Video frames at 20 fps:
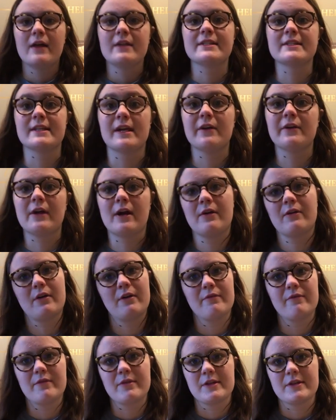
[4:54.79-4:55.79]
desired
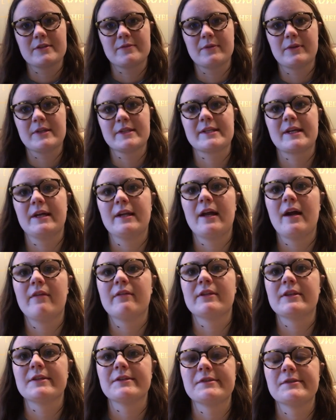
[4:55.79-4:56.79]
outcome for this one is kind of
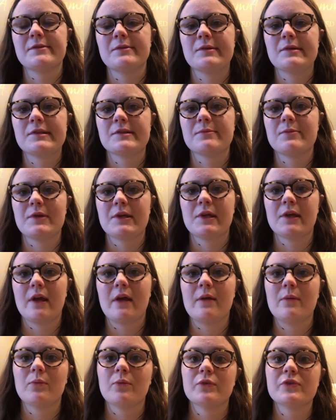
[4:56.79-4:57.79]
having the students being
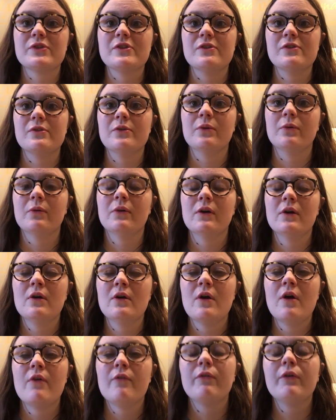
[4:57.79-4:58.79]
able to
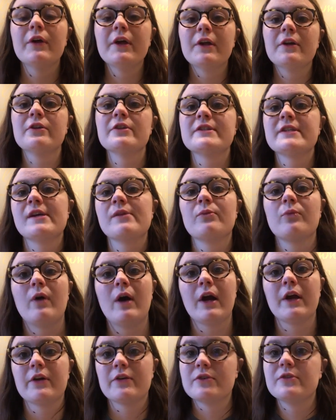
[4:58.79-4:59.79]
fully understand
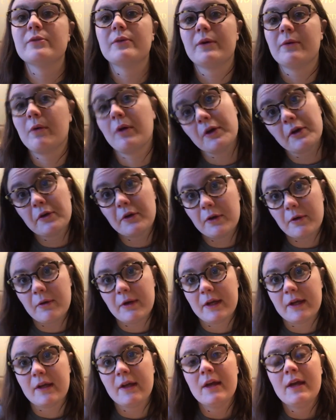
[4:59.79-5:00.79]
why you're doing what you're
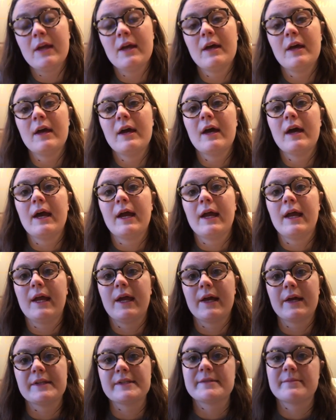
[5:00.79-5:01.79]
doing,
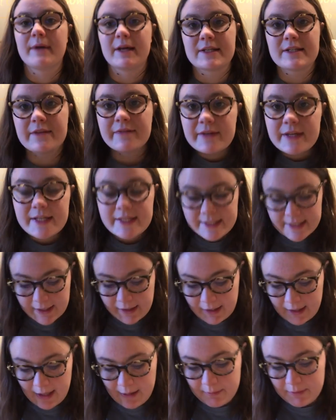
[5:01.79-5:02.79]
And some activities that
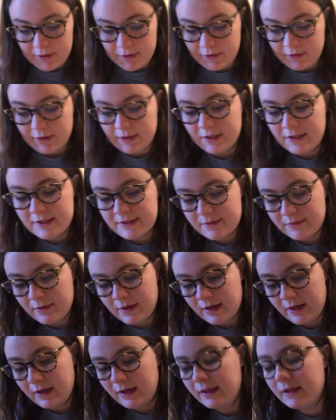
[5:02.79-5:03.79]
could happen during this
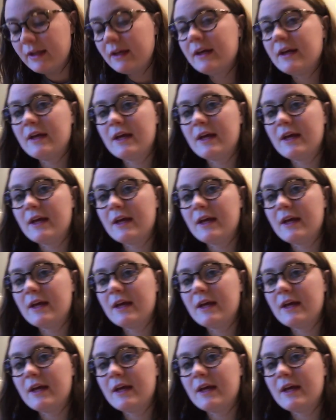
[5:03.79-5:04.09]
one